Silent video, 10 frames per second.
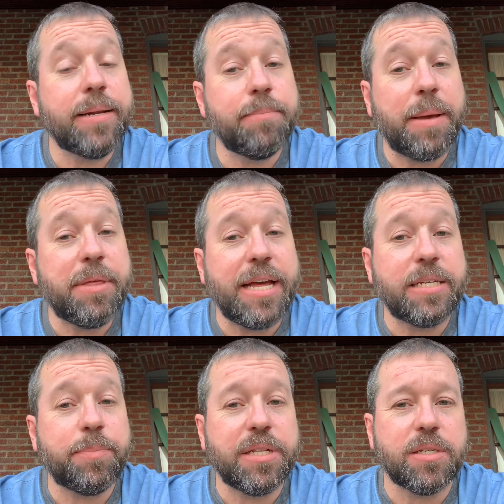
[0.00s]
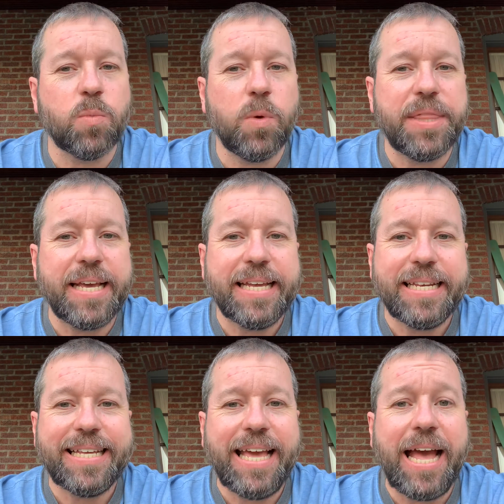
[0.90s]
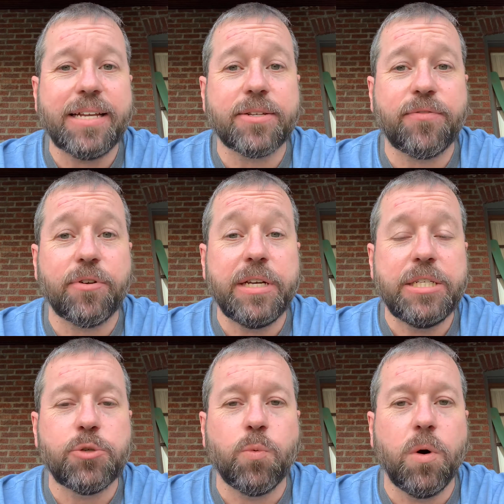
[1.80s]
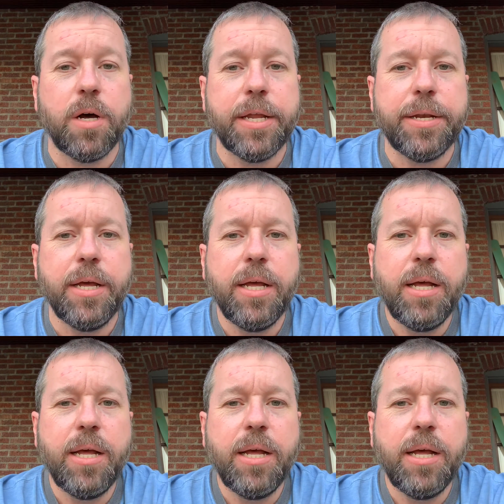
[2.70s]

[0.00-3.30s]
And maybe that depends on what they can get for each one.